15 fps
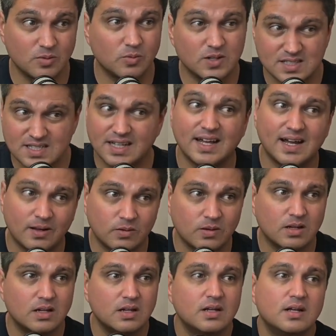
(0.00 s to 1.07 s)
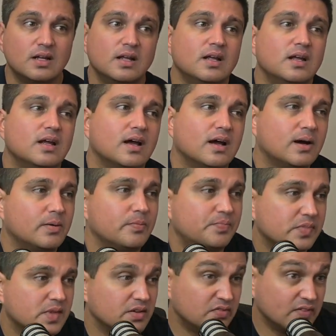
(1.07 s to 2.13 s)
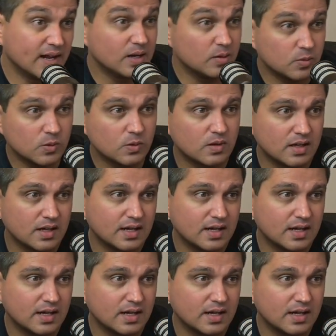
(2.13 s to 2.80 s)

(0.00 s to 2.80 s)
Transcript: the ones that count, available